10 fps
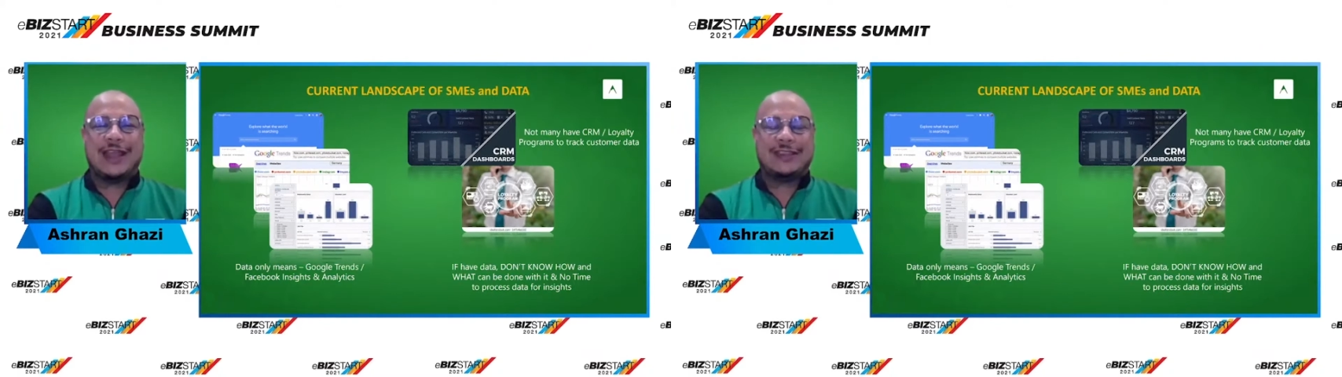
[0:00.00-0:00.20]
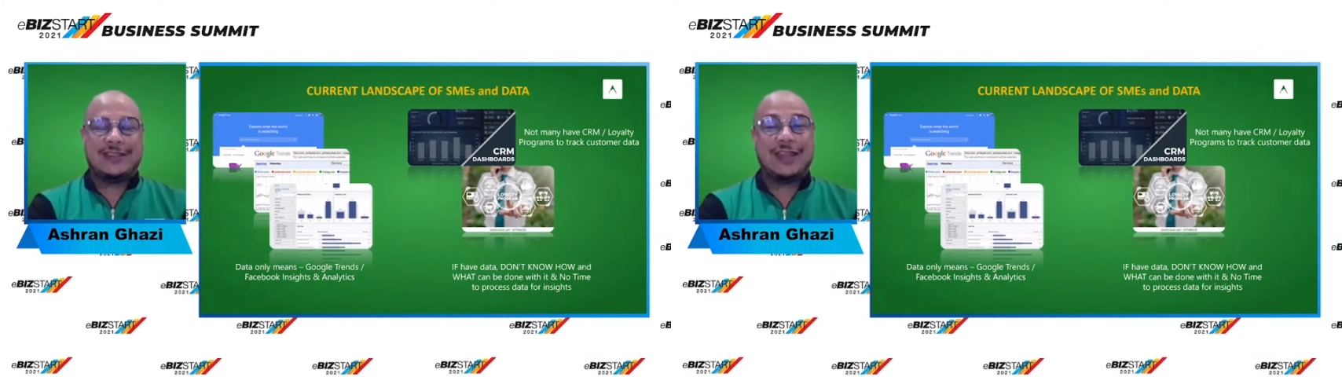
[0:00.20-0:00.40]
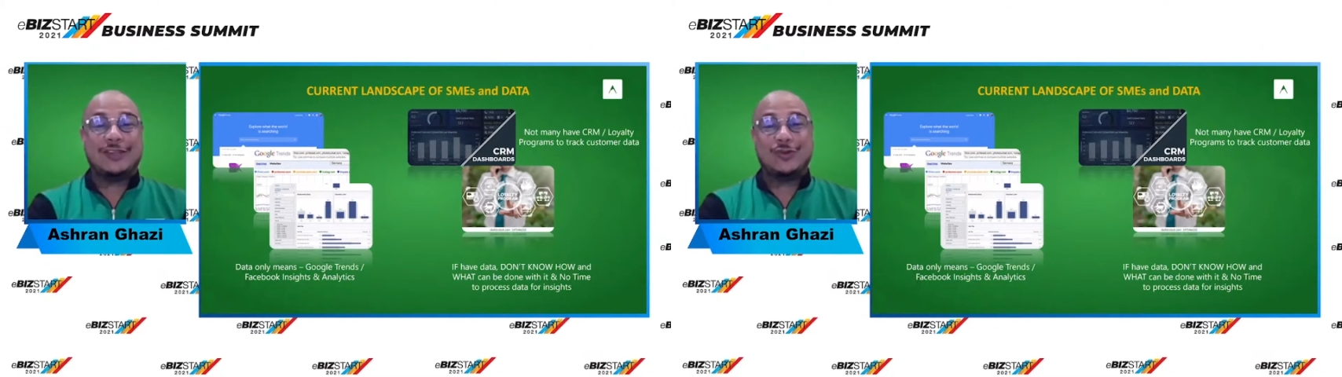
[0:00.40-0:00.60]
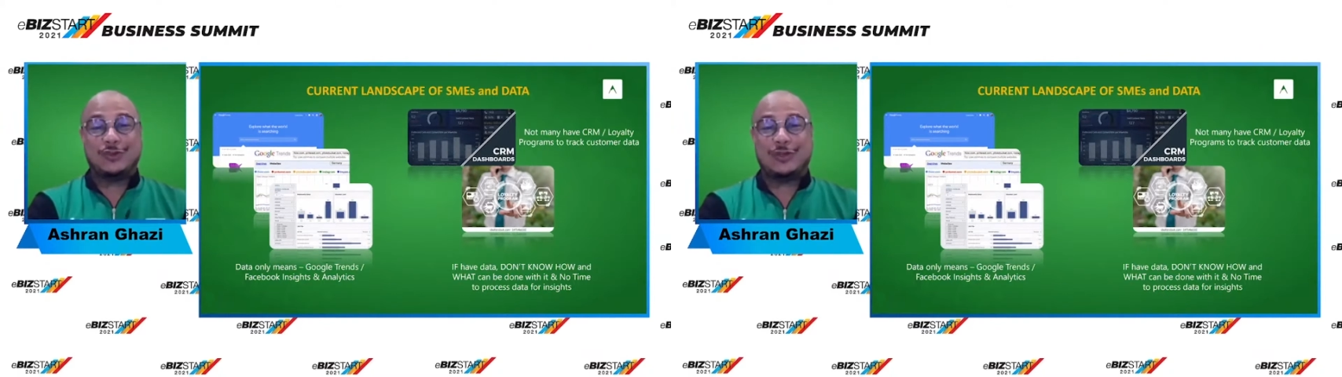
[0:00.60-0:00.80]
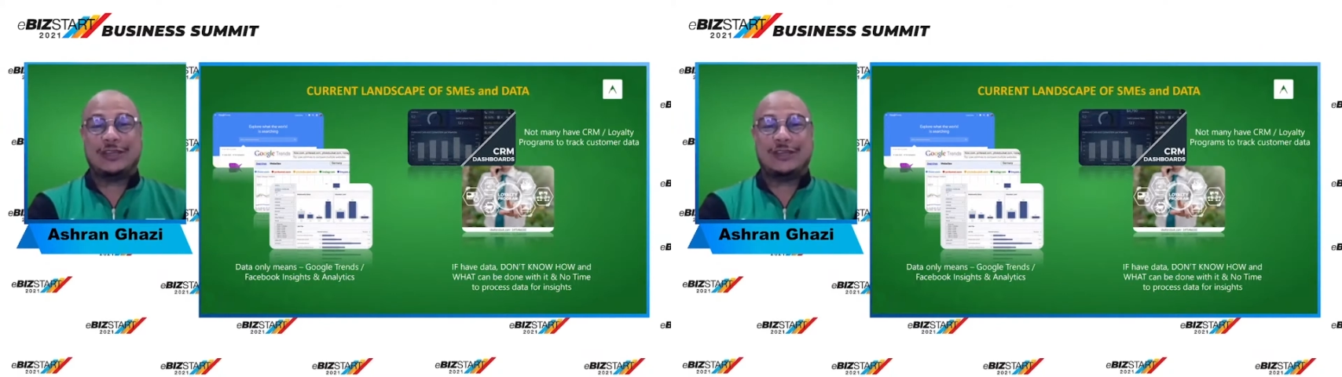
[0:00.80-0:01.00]
I get
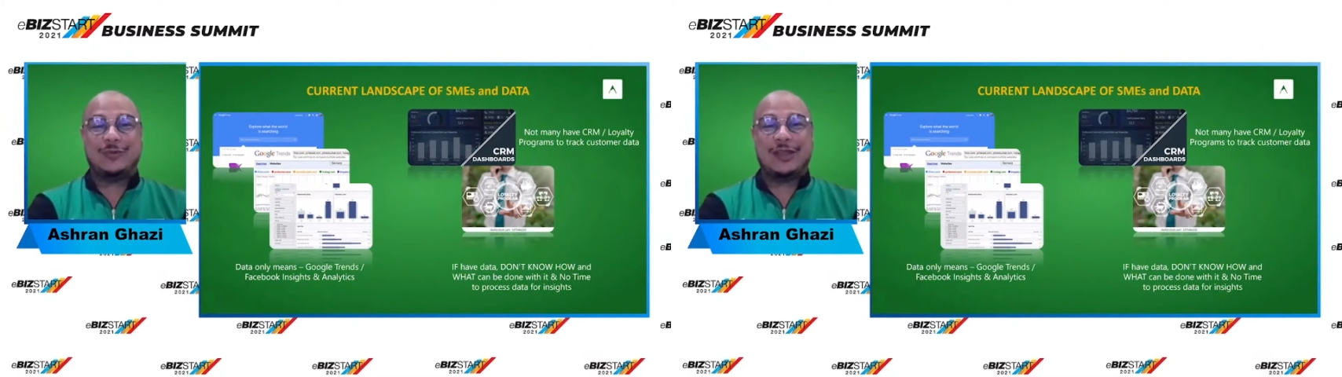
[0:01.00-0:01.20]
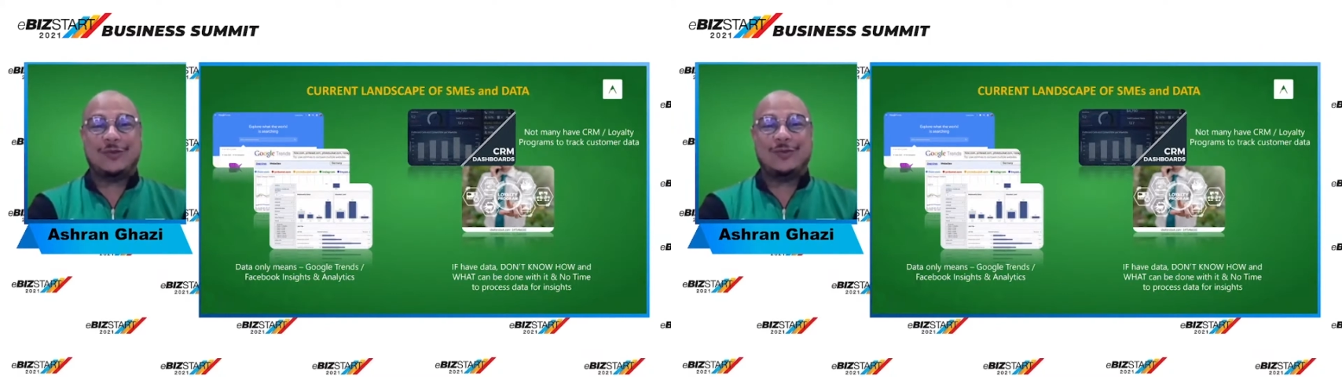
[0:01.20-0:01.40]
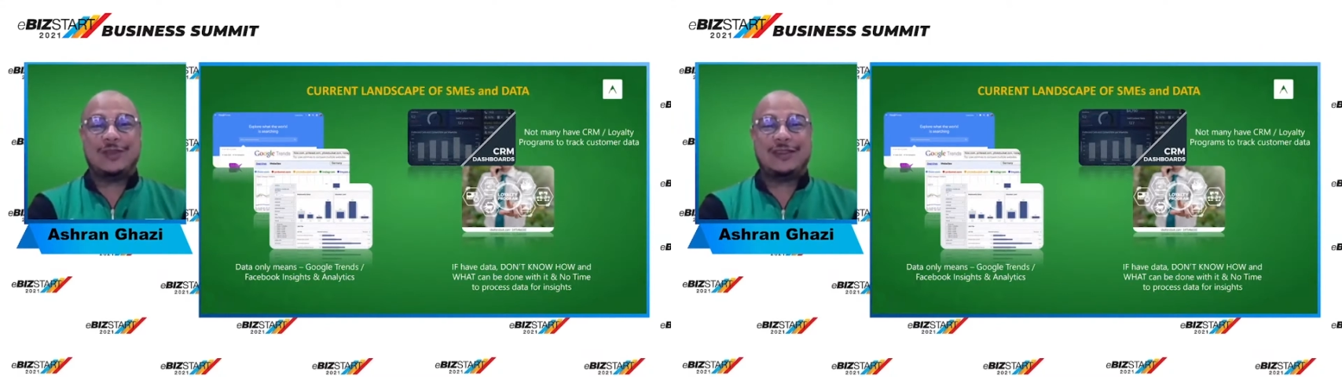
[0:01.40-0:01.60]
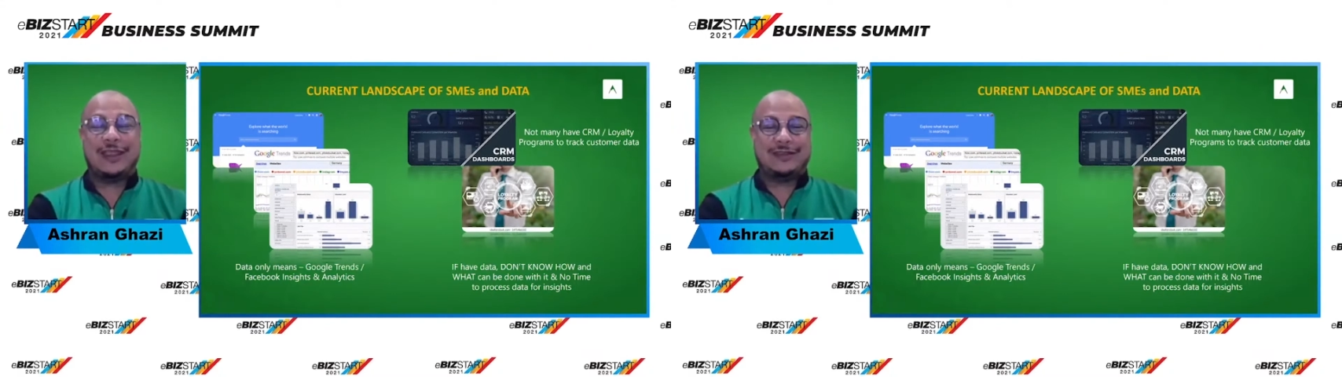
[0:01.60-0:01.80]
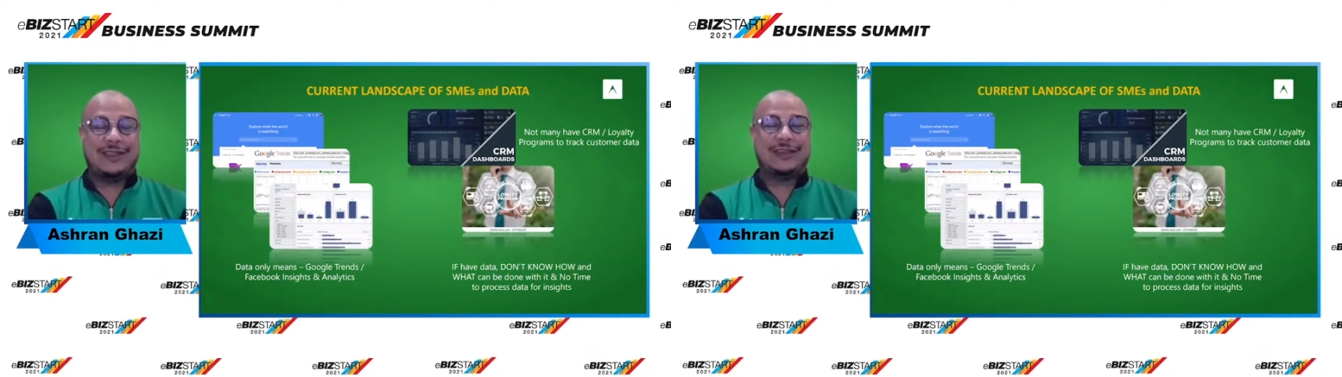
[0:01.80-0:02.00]
usually when we
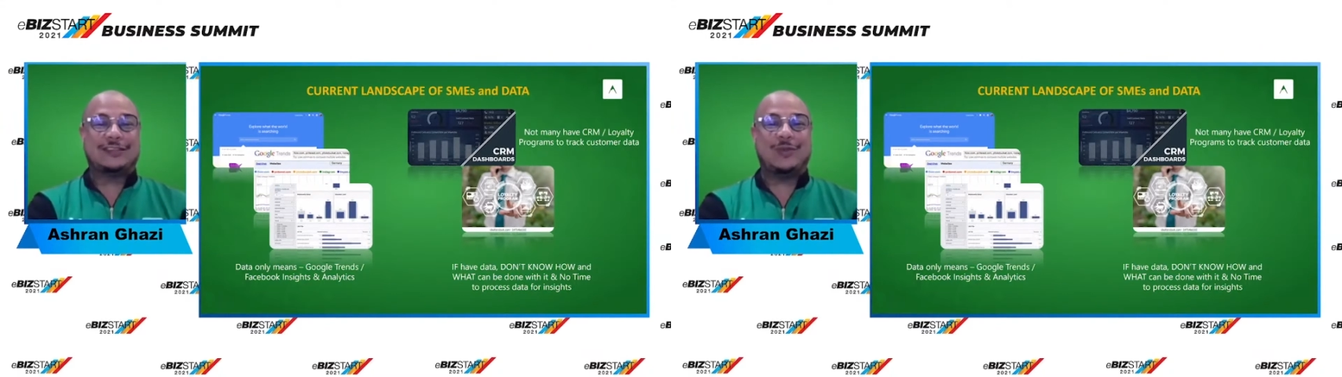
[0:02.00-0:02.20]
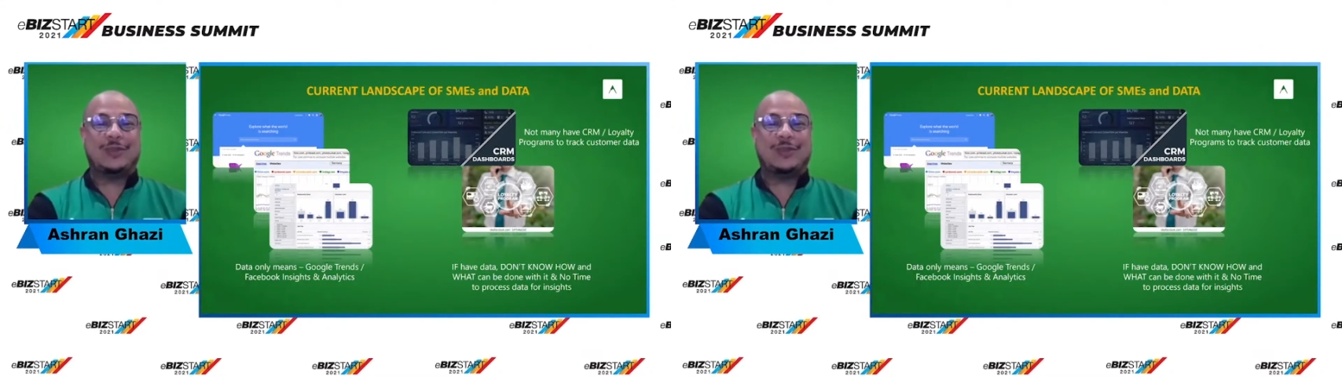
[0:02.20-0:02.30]
engage